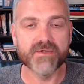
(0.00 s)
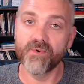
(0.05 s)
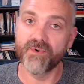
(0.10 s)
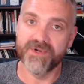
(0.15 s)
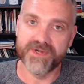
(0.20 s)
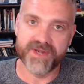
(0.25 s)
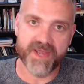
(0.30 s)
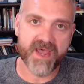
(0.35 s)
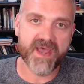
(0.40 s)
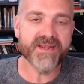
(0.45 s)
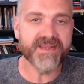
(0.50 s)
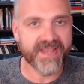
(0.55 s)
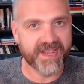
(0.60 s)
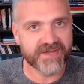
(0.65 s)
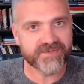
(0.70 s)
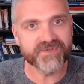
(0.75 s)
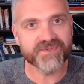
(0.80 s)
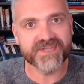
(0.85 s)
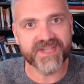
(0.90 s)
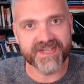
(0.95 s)
or
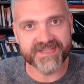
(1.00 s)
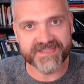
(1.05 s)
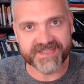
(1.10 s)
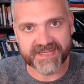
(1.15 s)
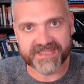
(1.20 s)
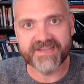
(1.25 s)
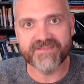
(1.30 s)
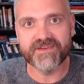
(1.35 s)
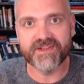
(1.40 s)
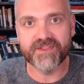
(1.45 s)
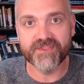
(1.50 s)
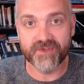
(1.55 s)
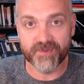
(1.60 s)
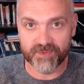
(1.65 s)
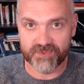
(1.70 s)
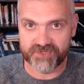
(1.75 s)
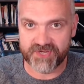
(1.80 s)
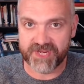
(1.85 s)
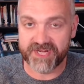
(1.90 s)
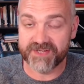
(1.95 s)
non-exercise activity
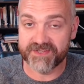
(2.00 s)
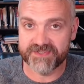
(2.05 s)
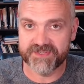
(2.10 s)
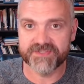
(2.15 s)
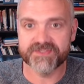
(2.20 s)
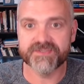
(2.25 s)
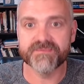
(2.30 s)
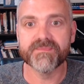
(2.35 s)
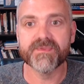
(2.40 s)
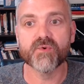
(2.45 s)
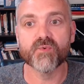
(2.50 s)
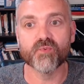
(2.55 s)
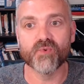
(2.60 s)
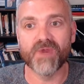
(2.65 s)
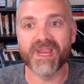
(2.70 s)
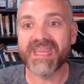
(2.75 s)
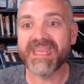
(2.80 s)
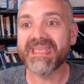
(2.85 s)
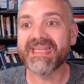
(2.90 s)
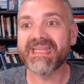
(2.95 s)
thermogenesis,
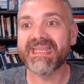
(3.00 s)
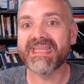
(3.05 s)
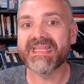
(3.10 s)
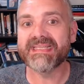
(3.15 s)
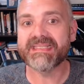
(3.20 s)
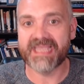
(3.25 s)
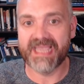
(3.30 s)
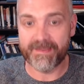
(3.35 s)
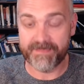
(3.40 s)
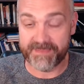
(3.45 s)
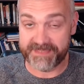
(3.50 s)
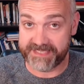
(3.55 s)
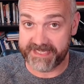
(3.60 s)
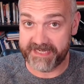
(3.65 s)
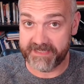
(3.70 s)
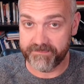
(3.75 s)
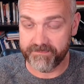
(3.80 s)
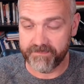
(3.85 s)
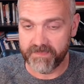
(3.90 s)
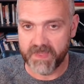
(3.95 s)
regulates appetite.